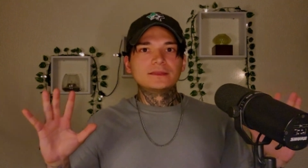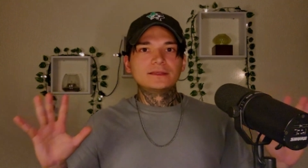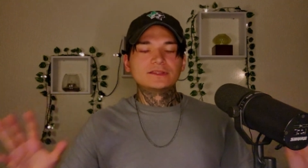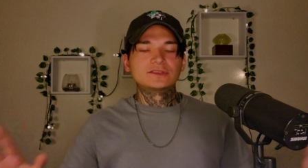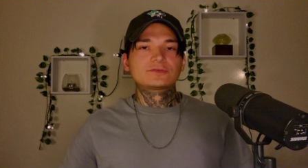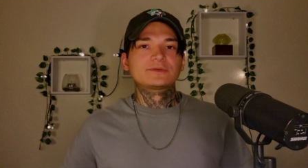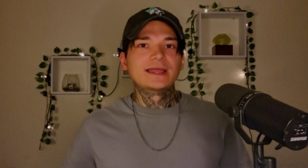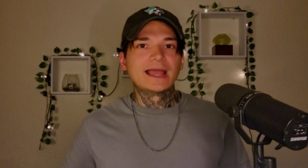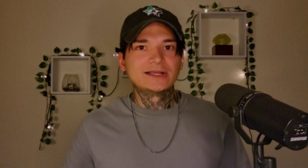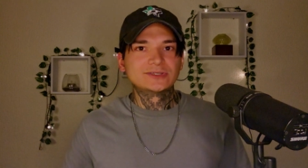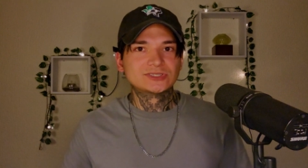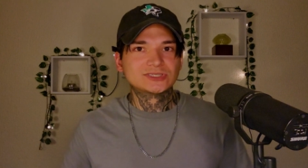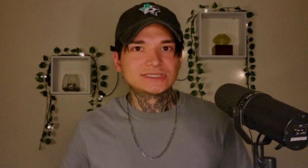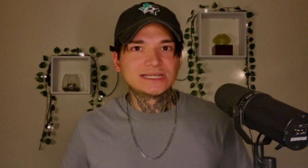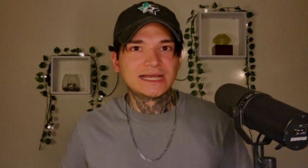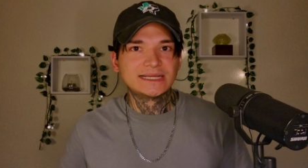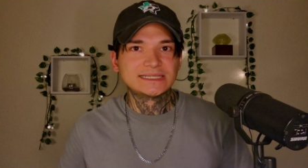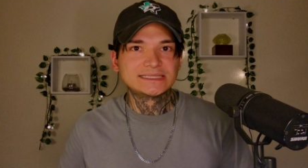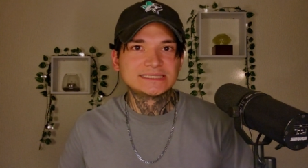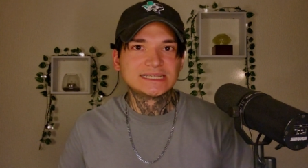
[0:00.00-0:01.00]
The 3
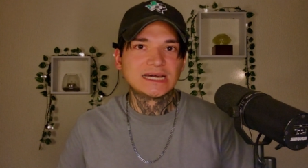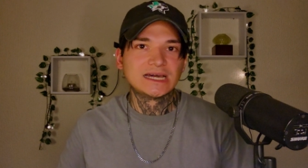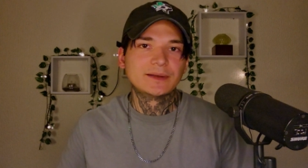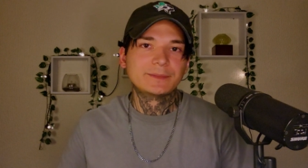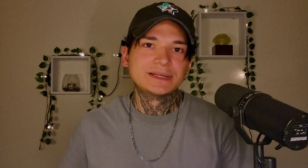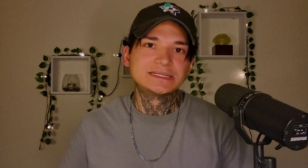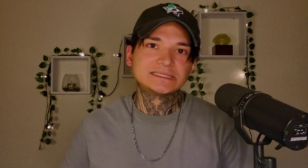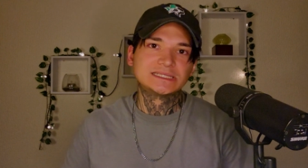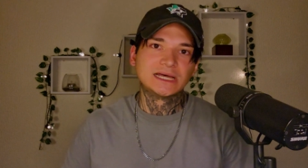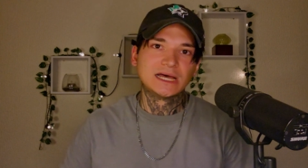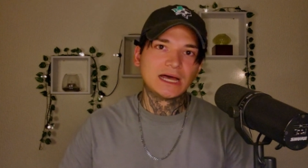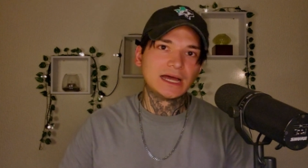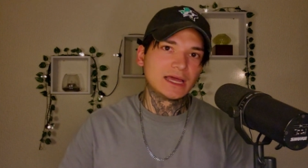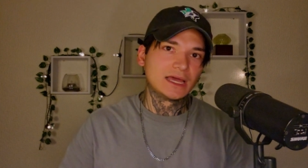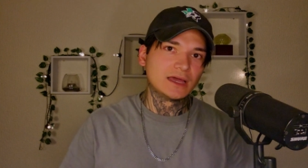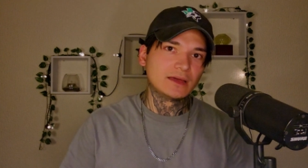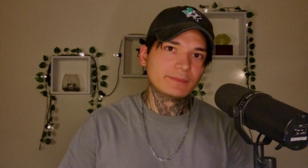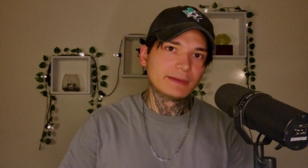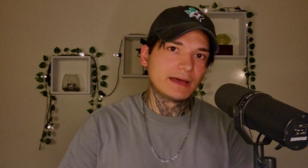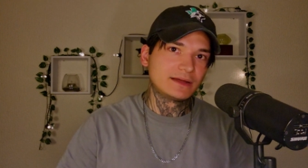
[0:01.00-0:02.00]
exercises I'm going to be
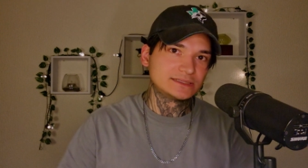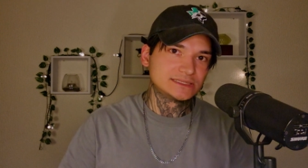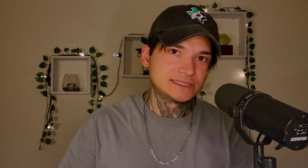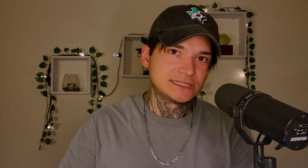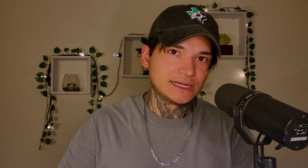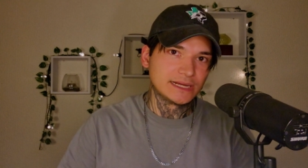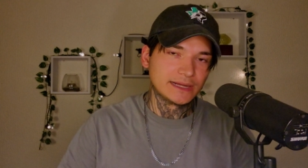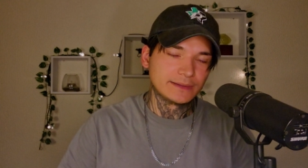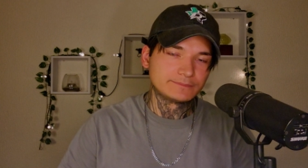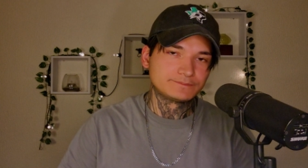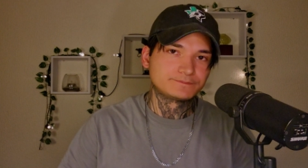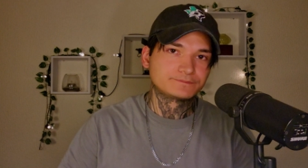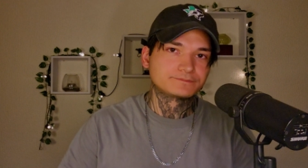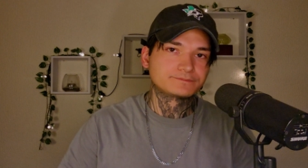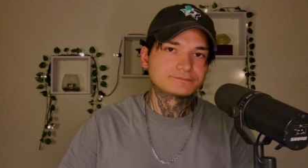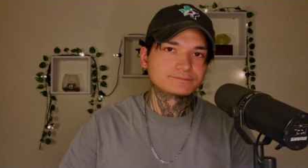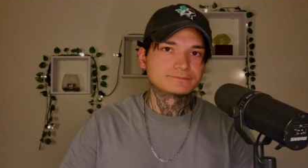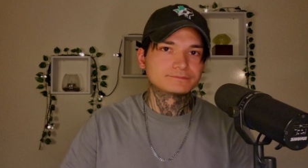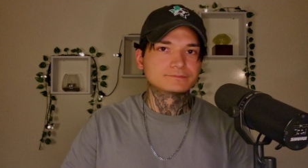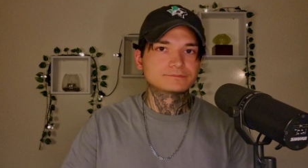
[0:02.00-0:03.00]
talking about today
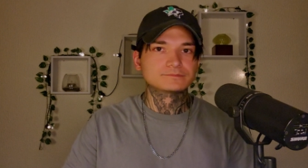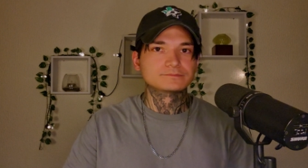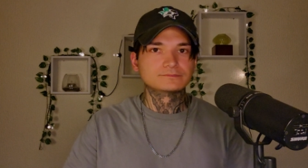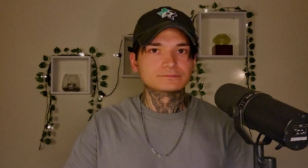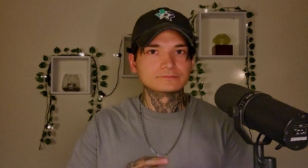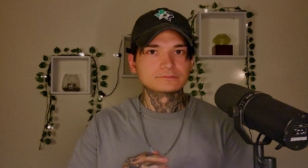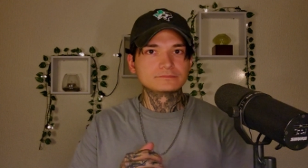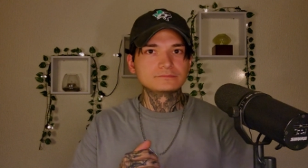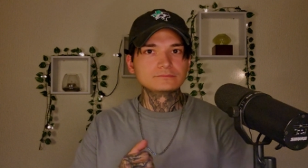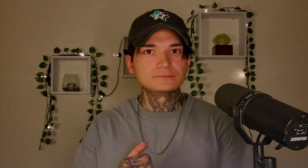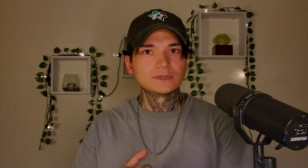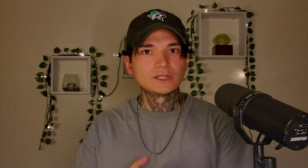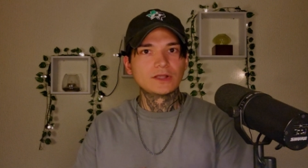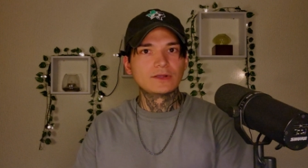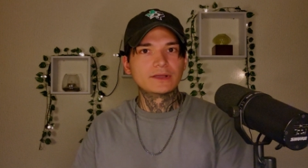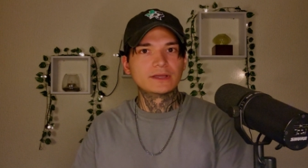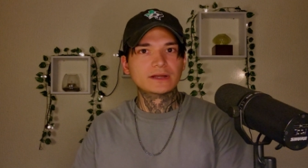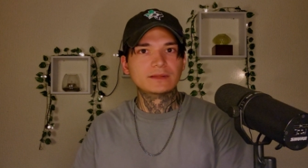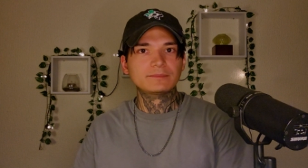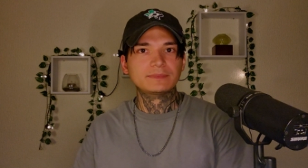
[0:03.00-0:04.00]
are
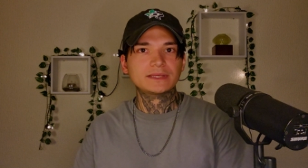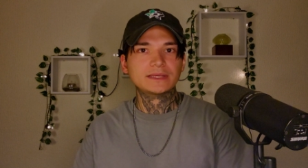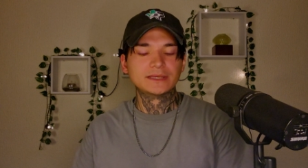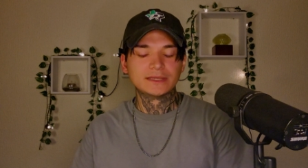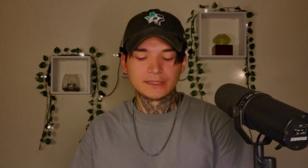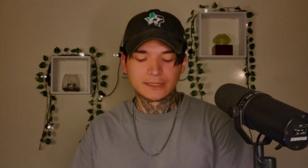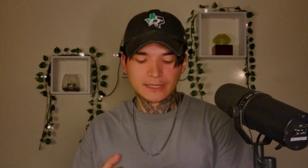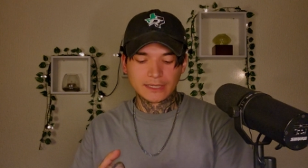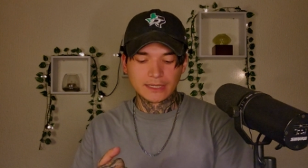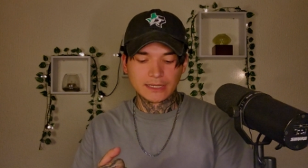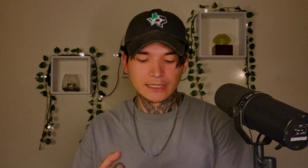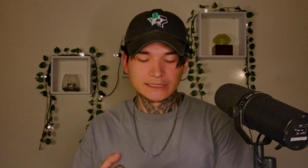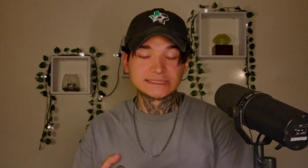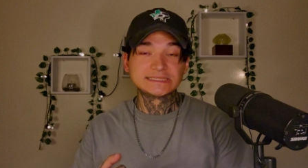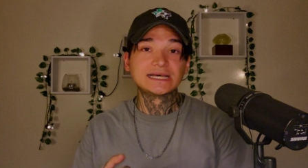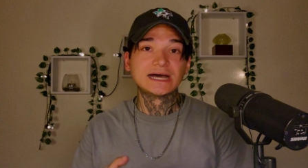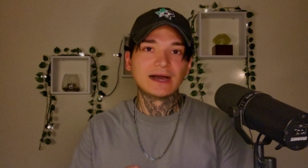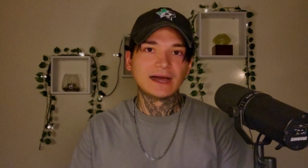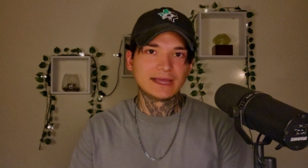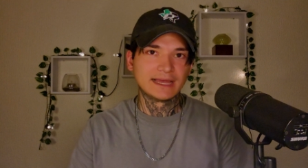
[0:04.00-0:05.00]
going to be a
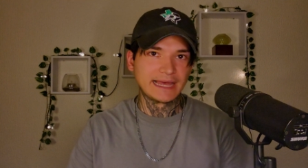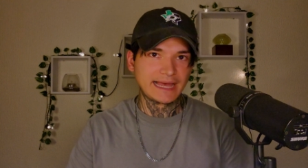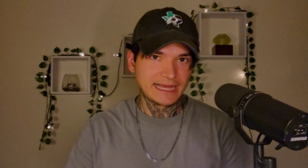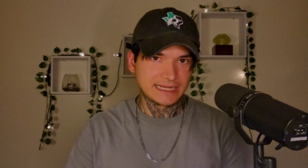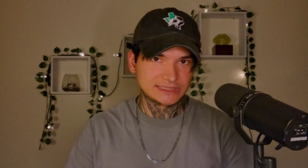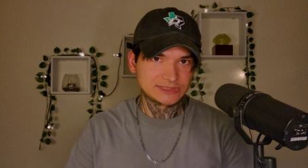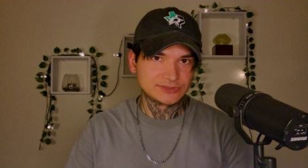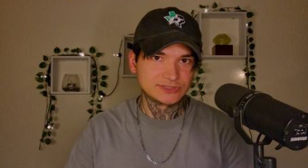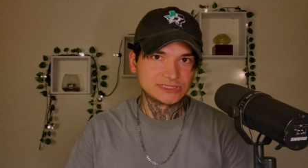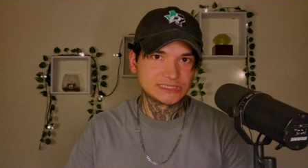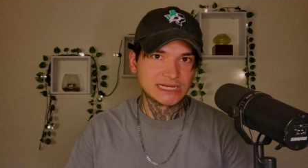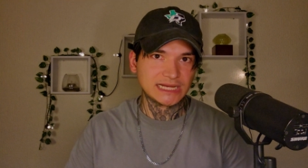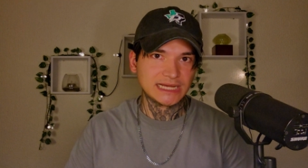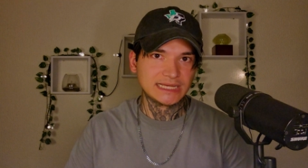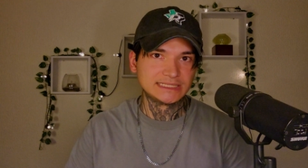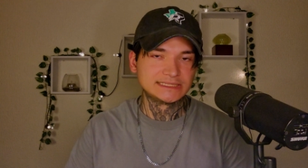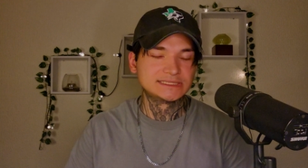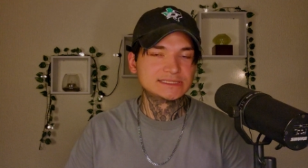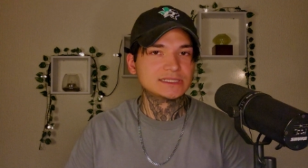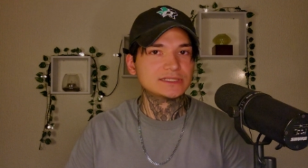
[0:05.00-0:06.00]
tongue
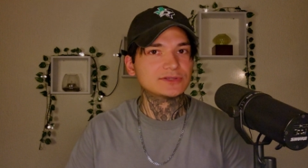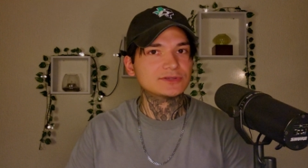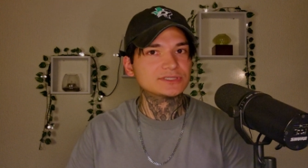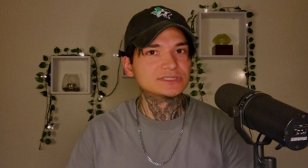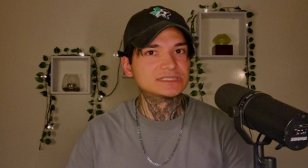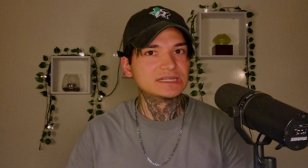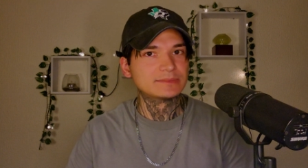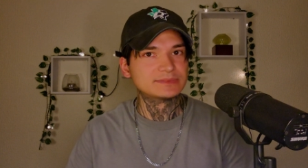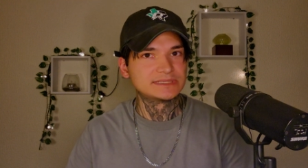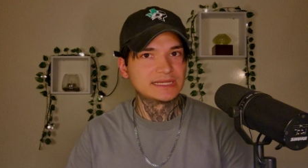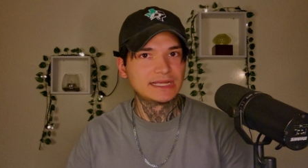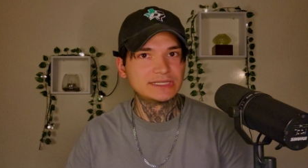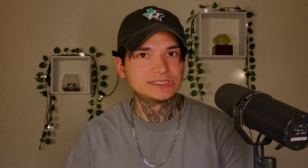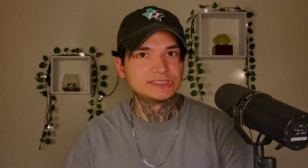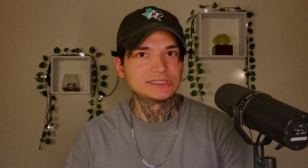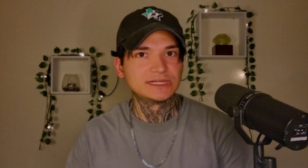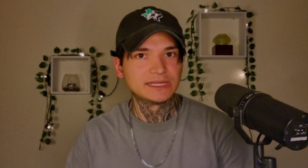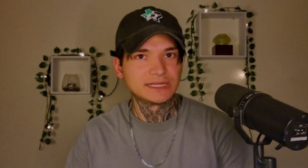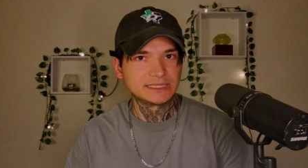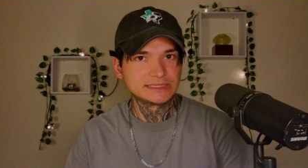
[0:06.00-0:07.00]
exercise to loosen up
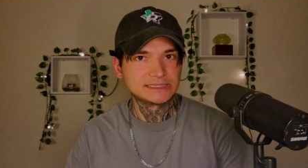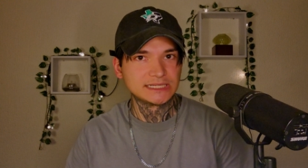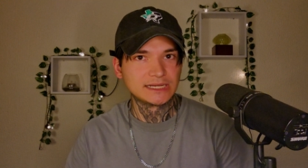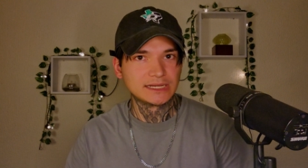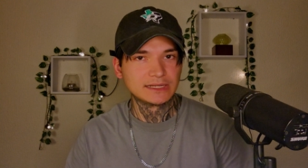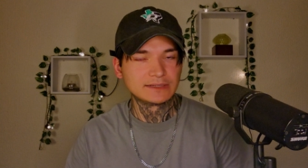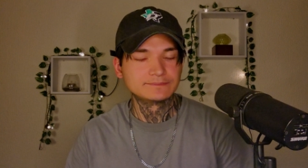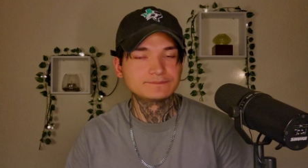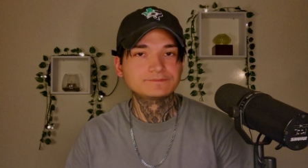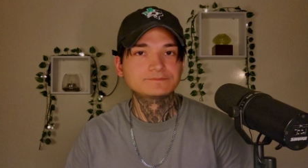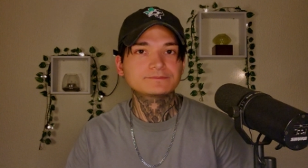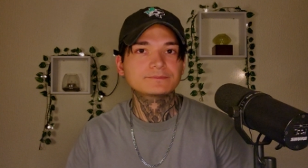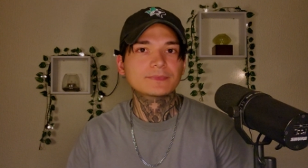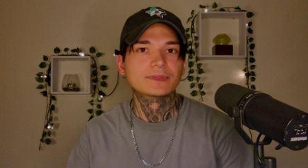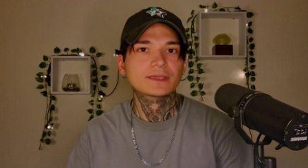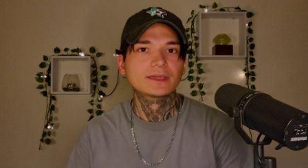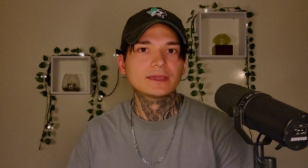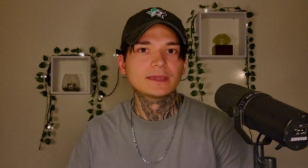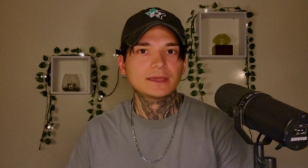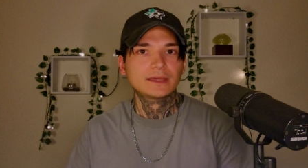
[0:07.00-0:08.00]
tension in the tongue.
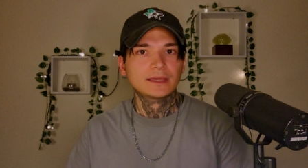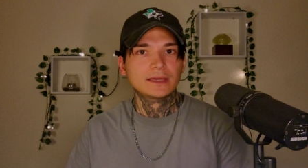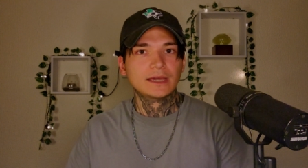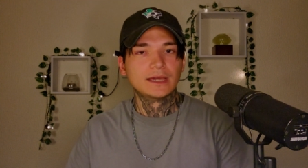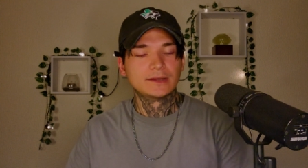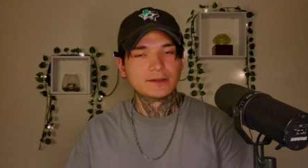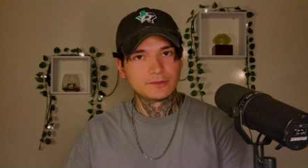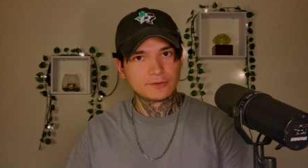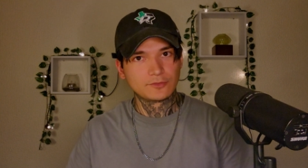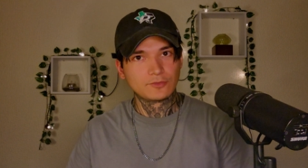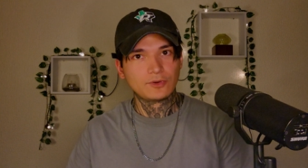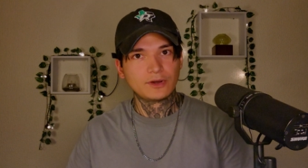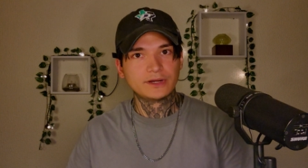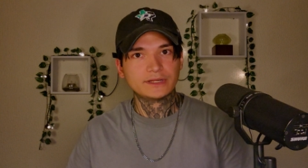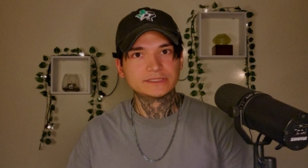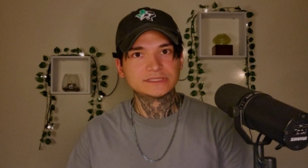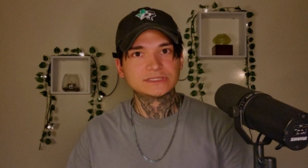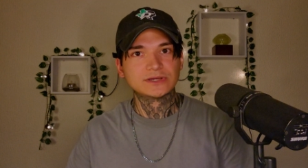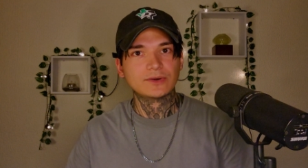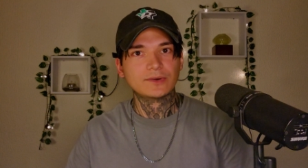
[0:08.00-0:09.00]
Another one
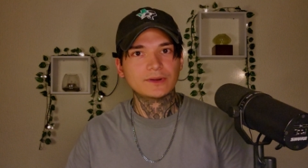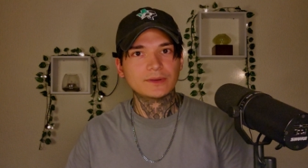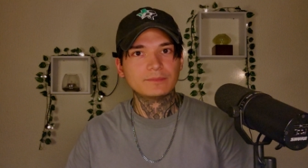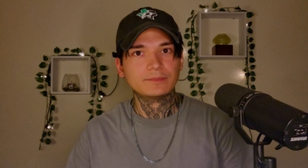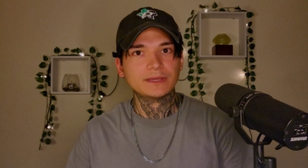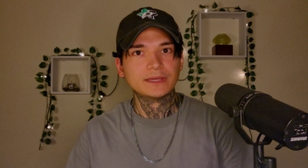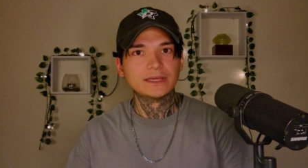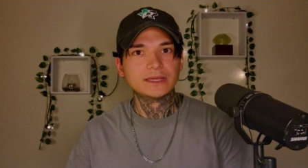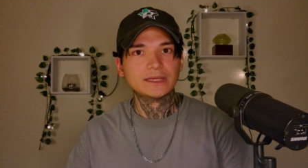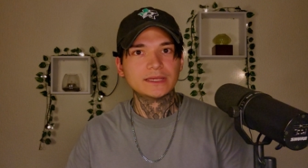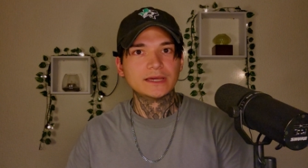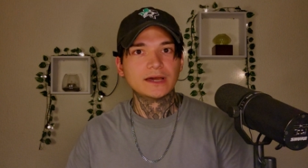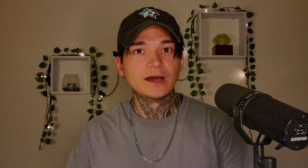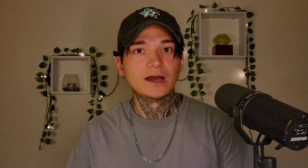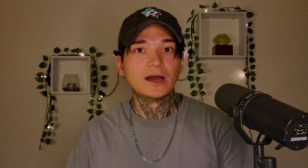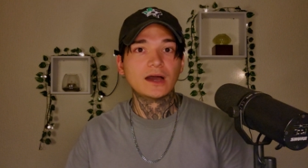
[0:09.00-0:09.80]
is going to be